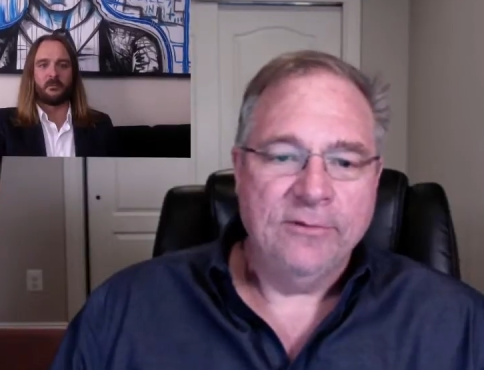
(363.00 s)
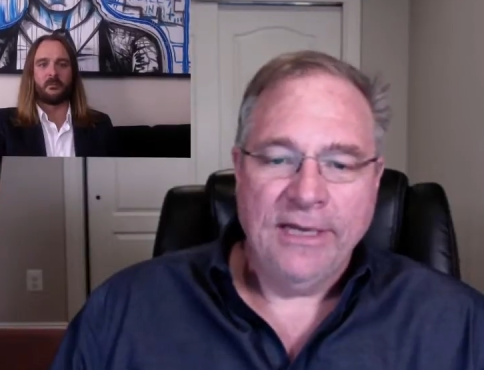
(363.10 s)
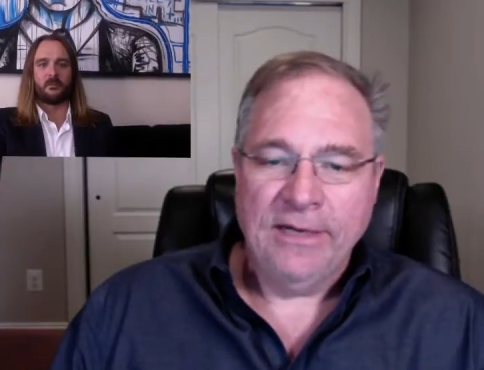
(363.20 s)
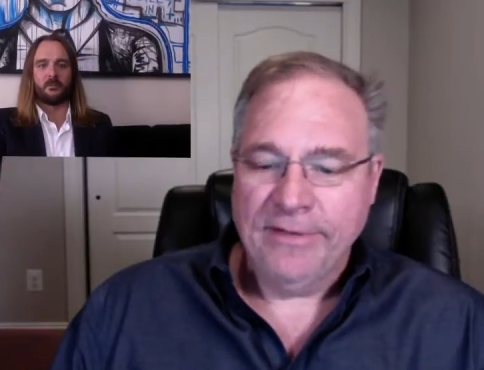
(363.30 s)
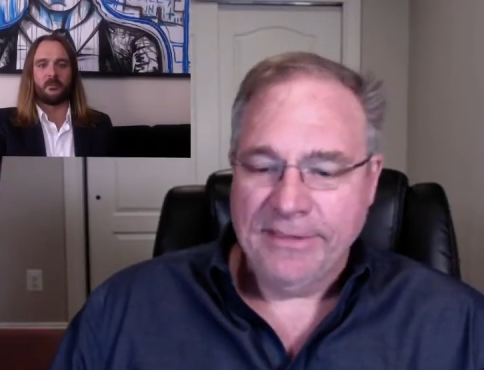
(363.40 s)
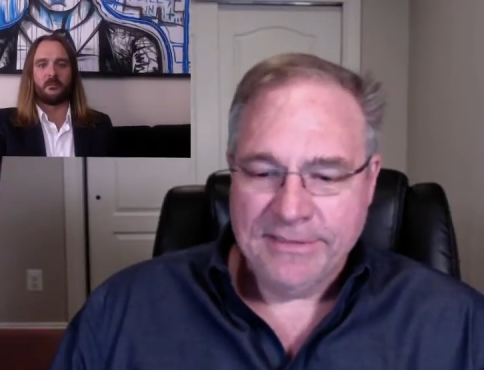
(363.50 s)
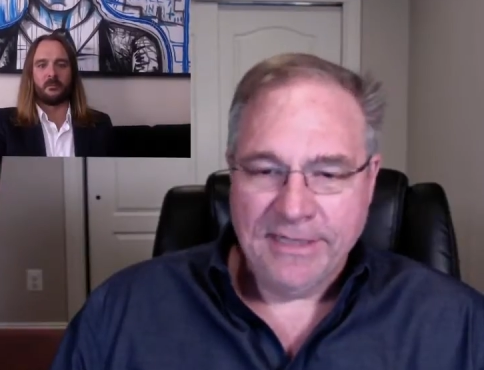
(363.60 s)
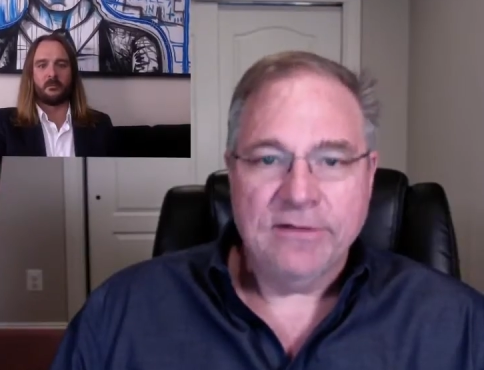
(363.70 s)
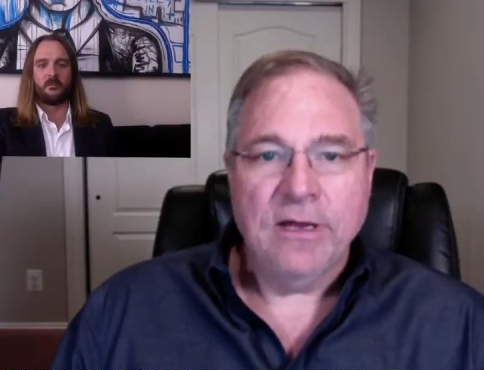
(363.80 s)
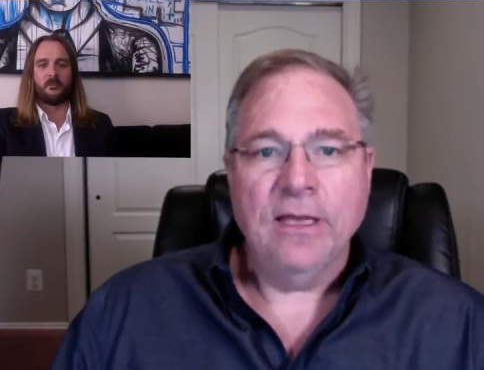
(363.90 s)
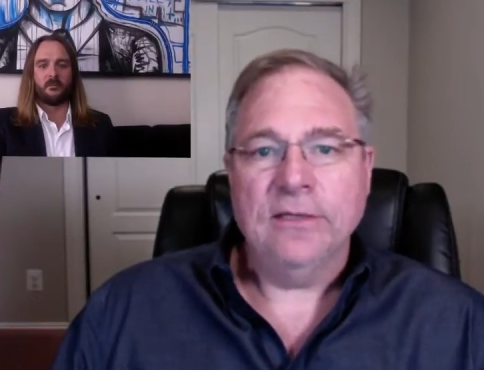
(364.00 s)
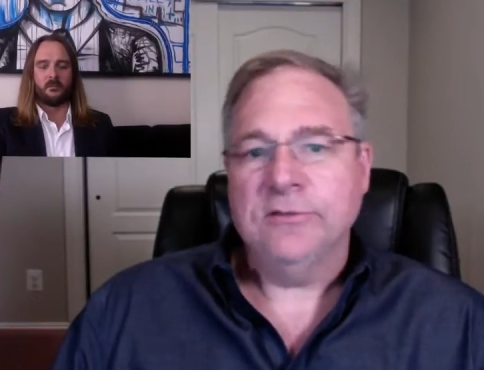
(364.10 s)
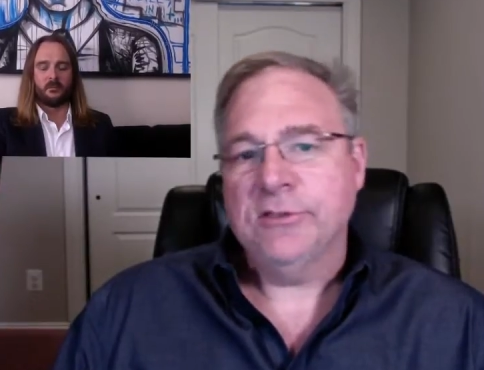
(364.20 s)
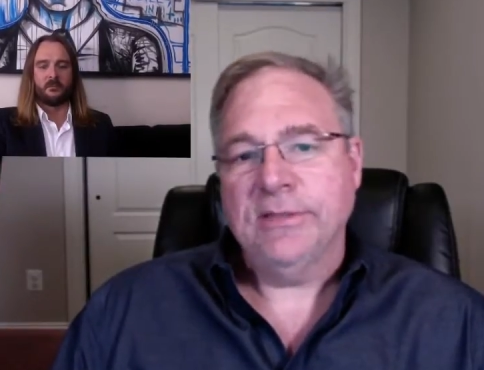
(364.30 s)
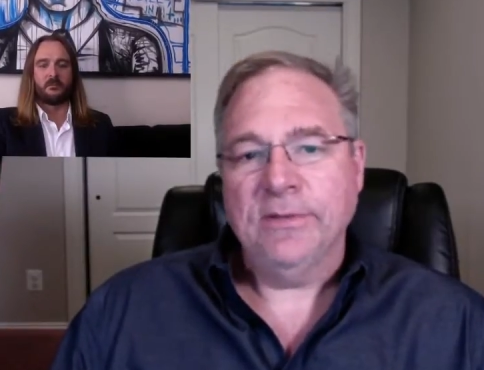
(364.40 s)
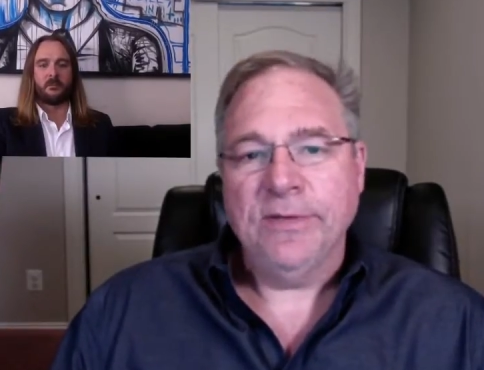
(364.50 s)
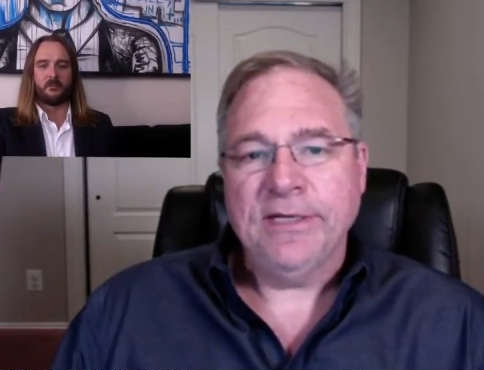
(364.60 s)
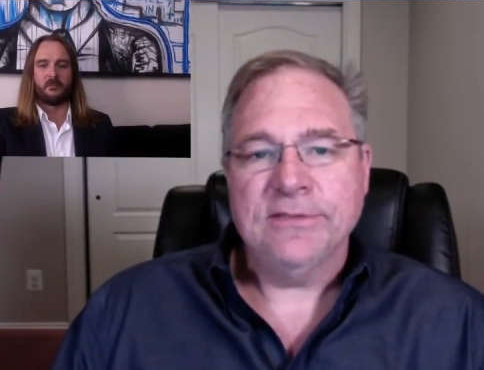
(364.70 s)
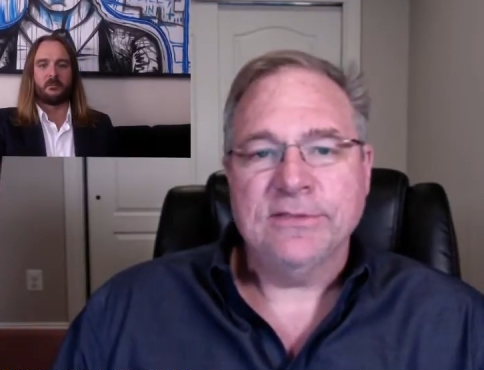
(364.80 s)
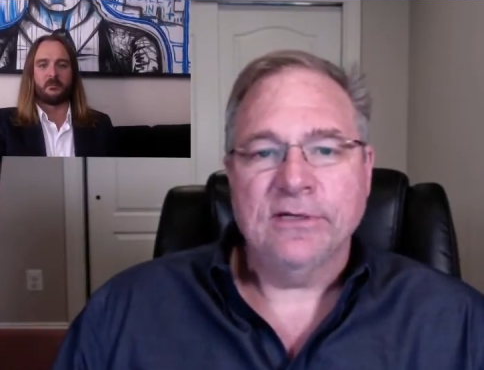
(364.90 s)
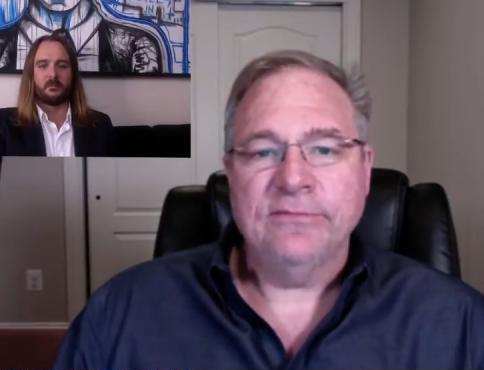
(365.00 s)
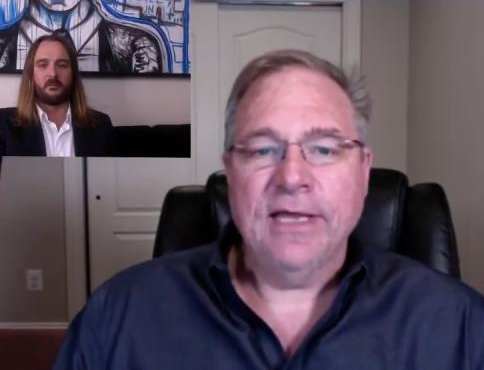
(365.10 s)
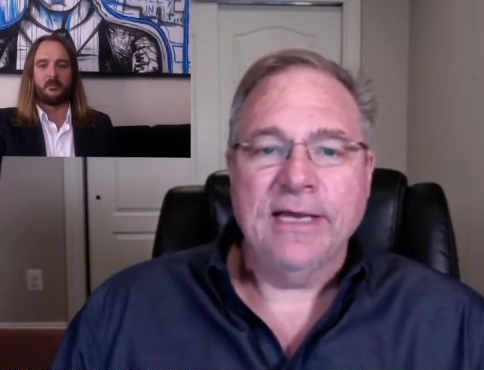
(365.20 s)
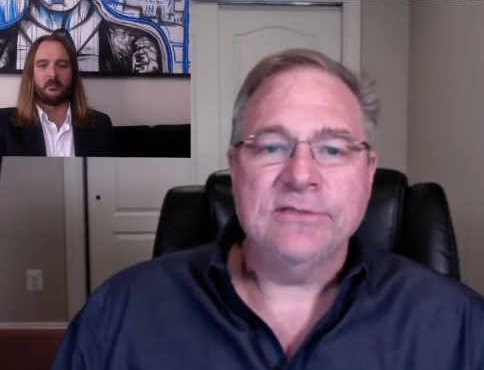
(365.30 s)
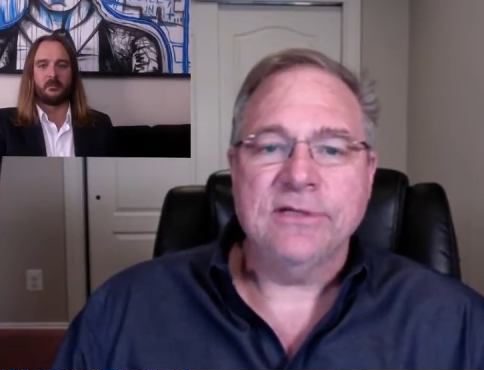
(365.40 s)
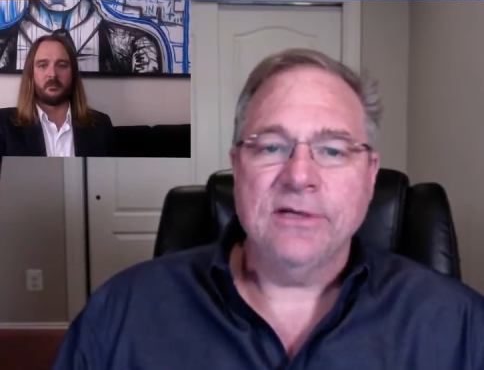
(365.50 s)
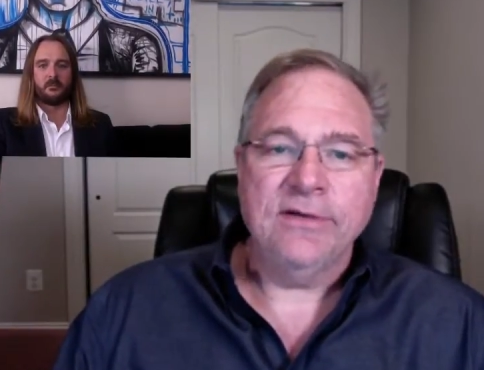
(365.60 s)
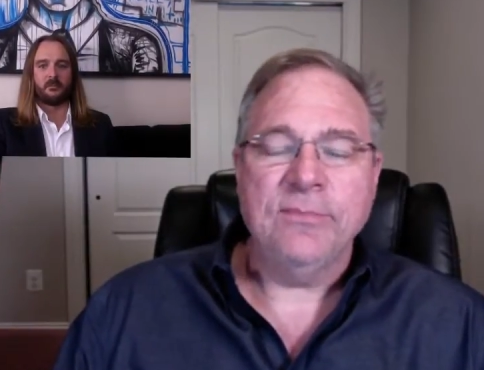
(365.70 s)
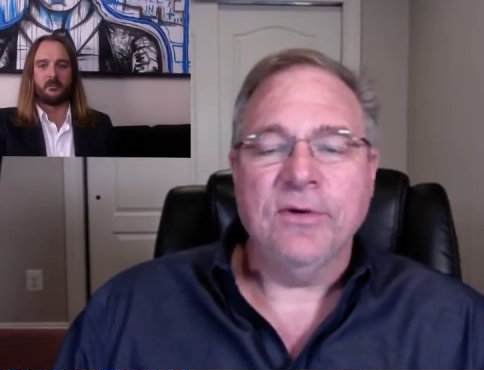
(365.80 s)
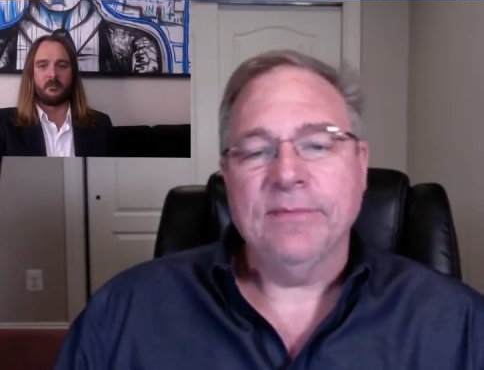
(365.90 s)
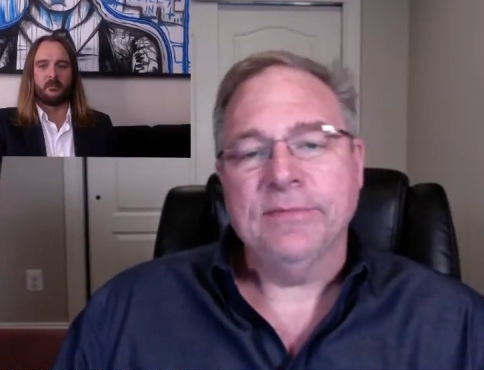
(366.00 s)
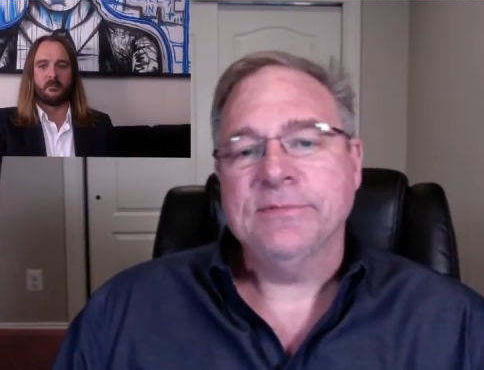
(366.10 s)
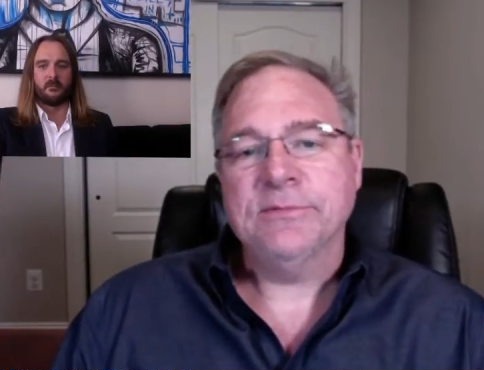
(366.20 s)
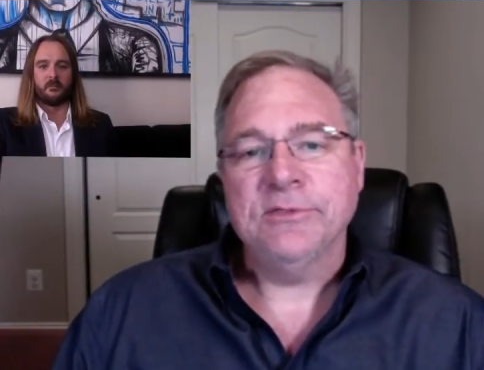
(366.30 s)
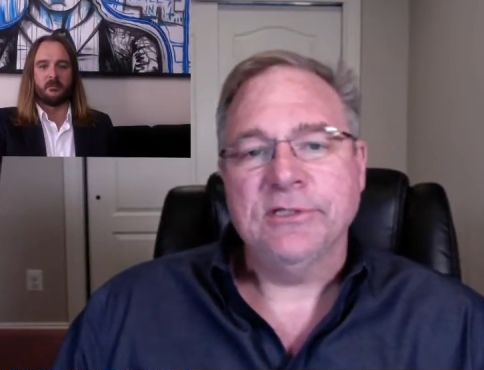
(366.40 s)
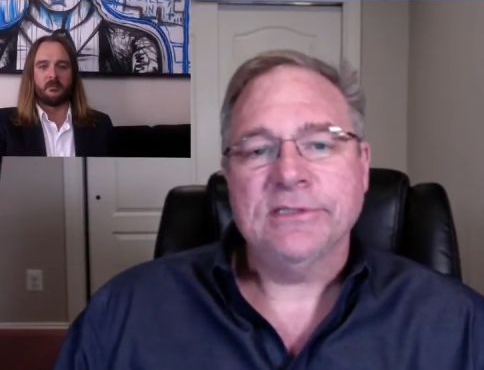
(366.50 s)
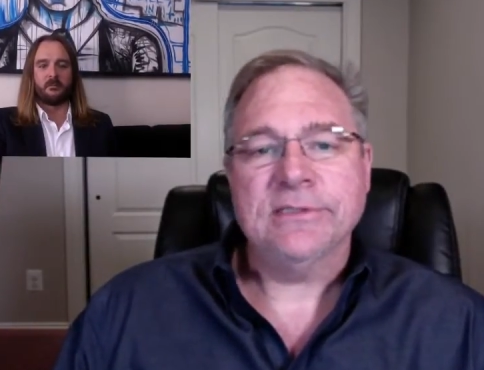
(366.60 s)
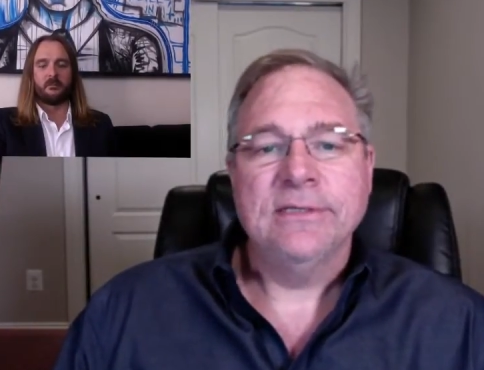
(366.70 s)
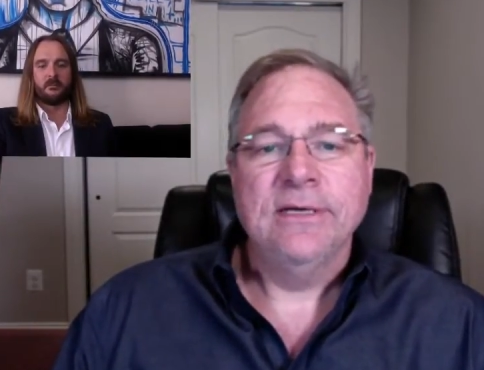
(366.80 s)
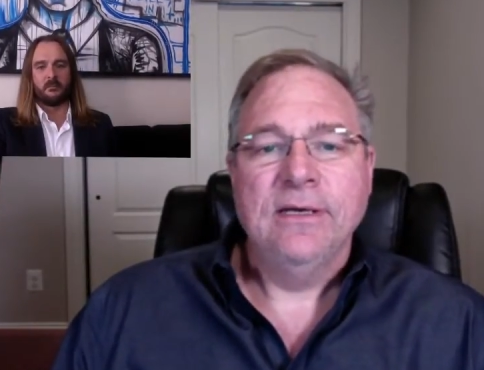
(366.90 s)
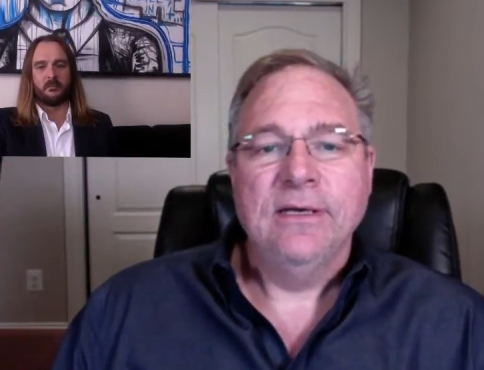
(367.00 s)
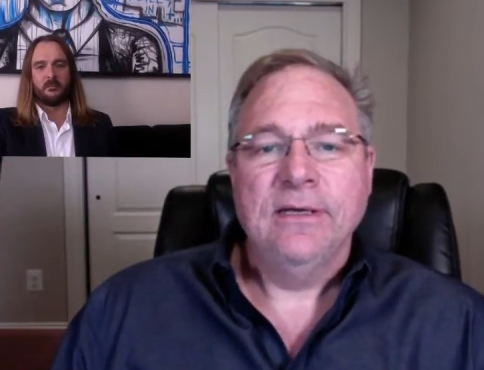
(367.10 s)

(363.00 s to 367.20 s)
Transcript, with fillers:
Speaker 1: of layering technology. I mean, we can solve a lot of security problems with just